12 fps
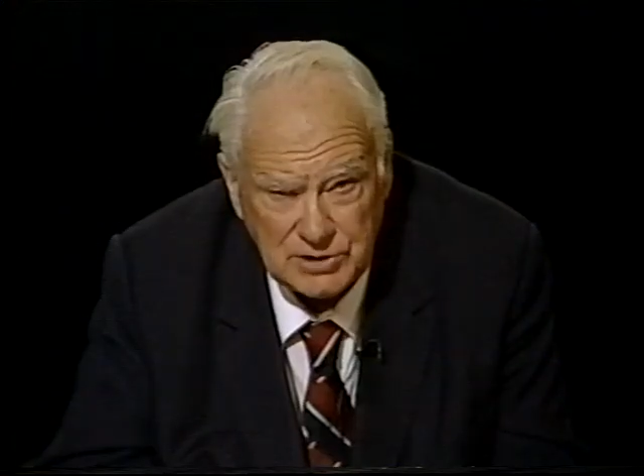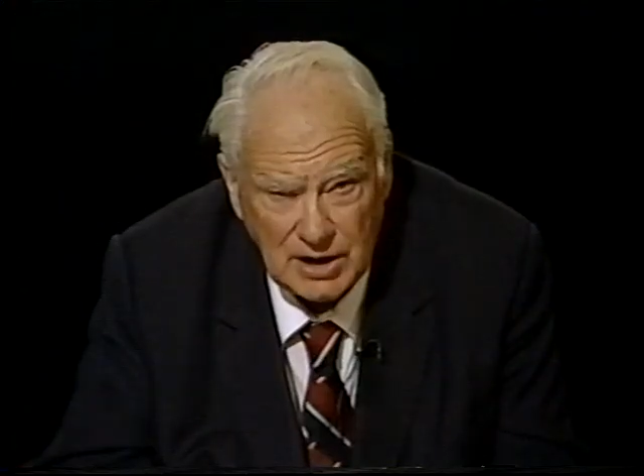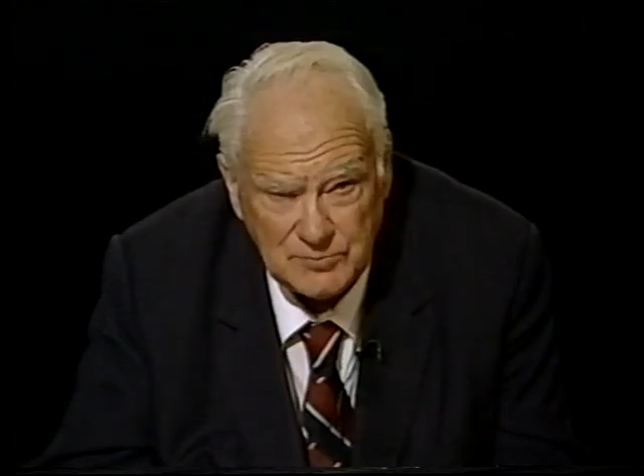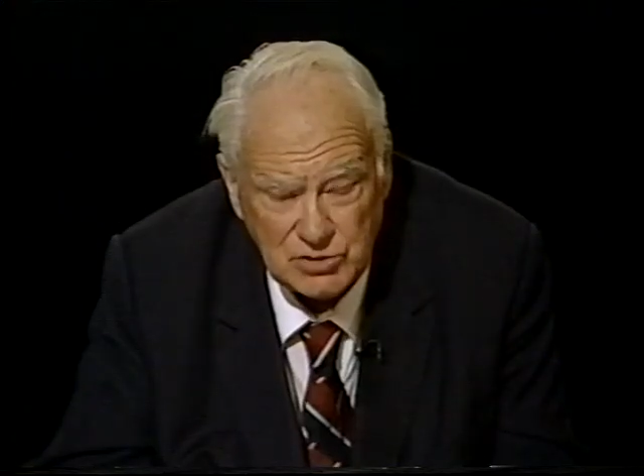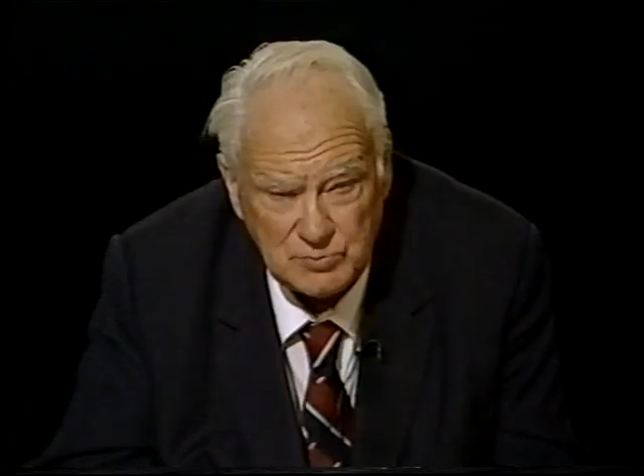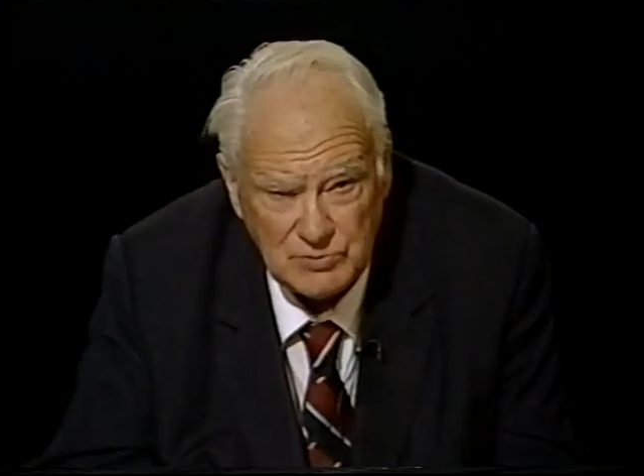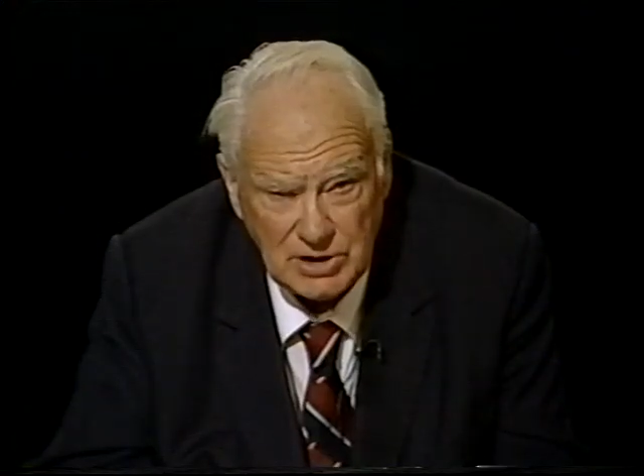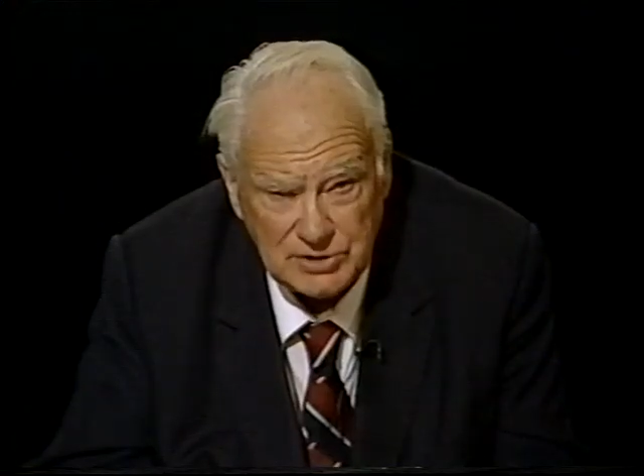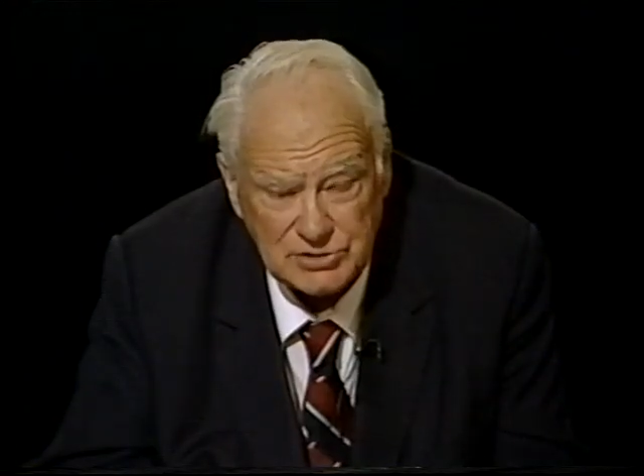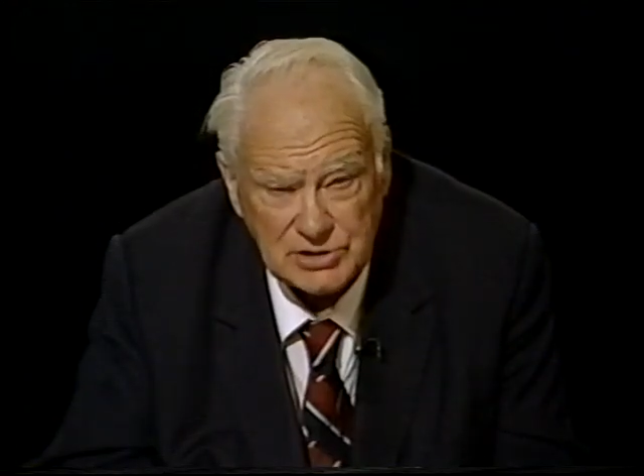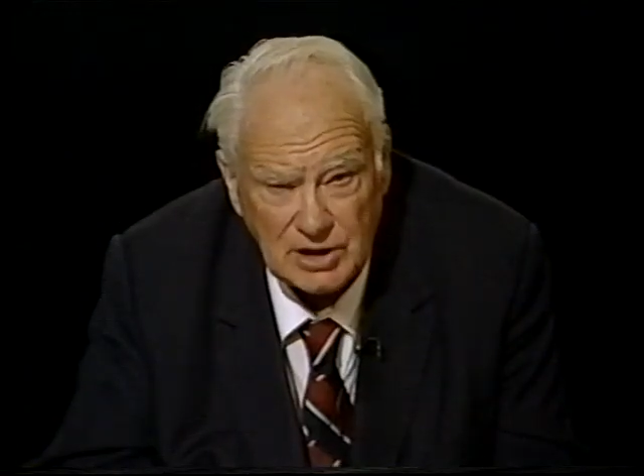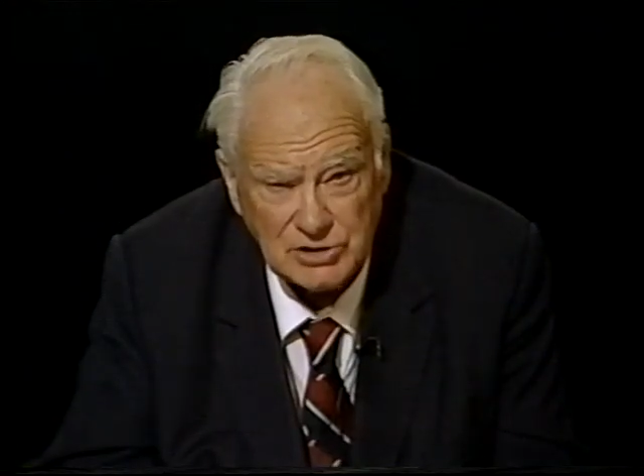times as
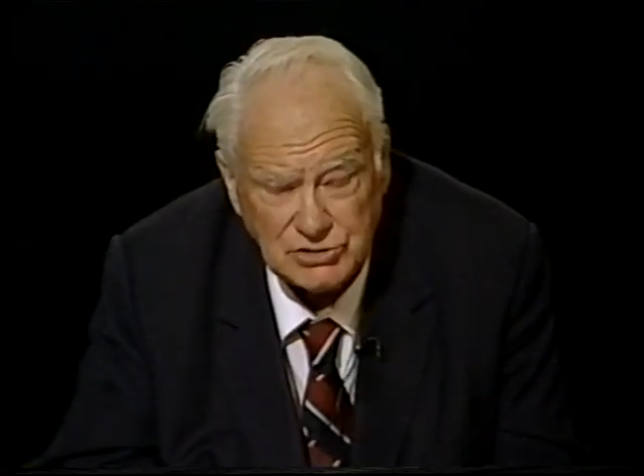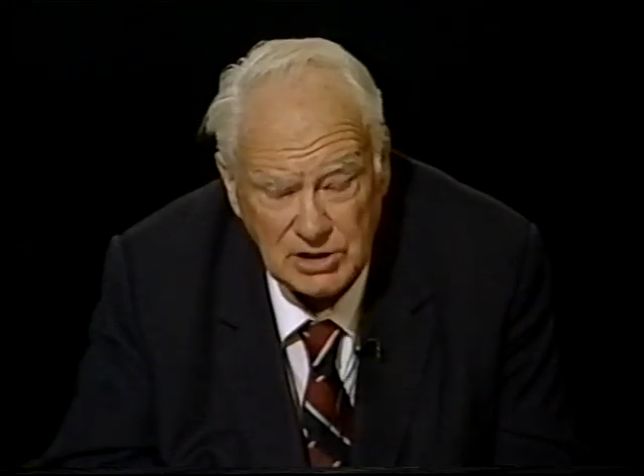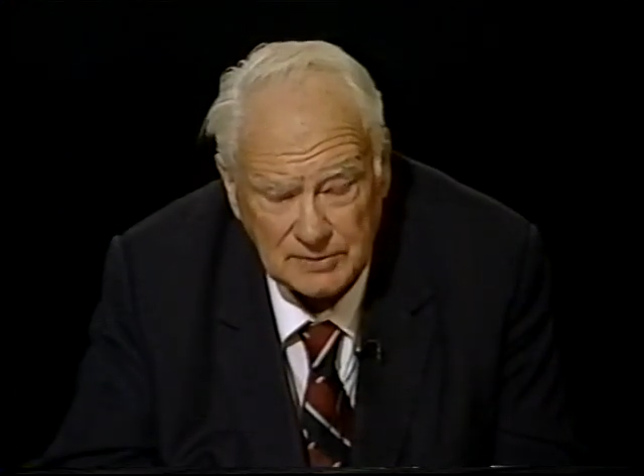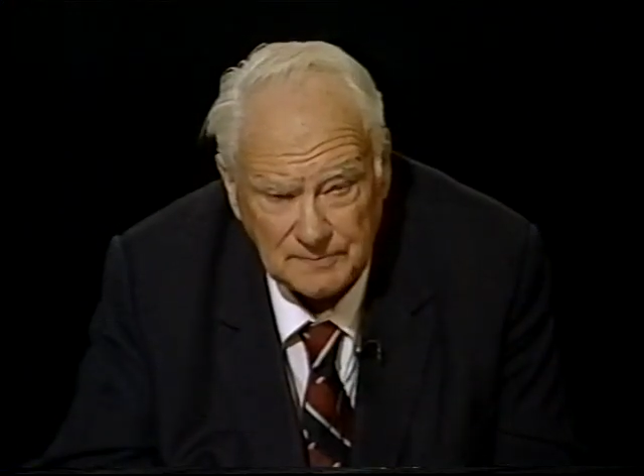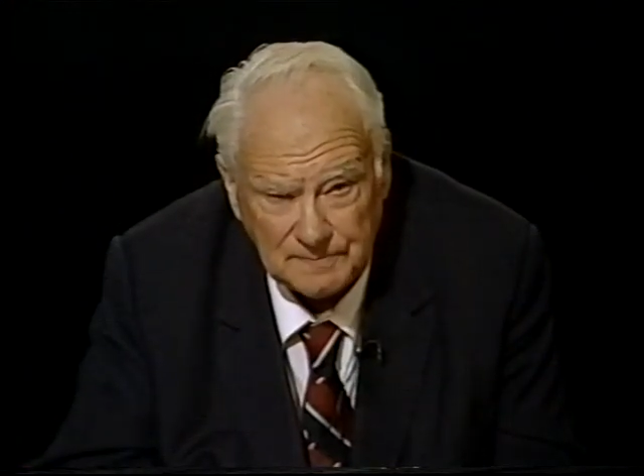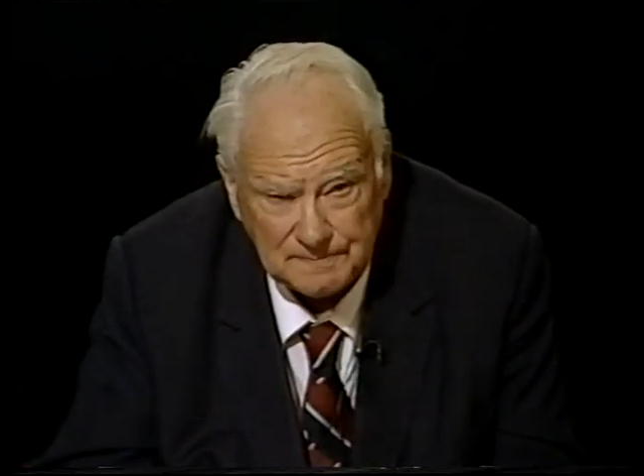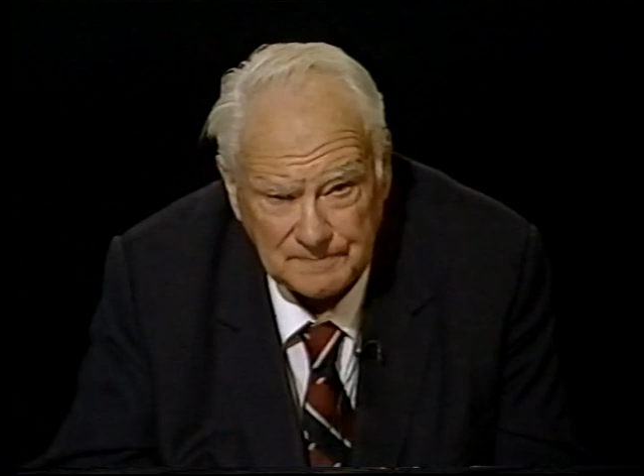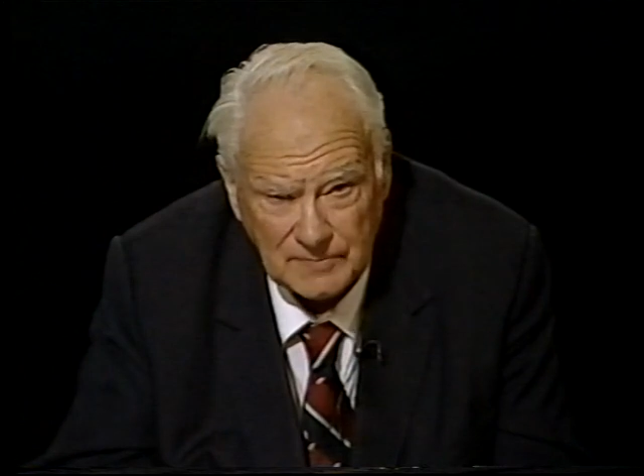brilliant as our Sun.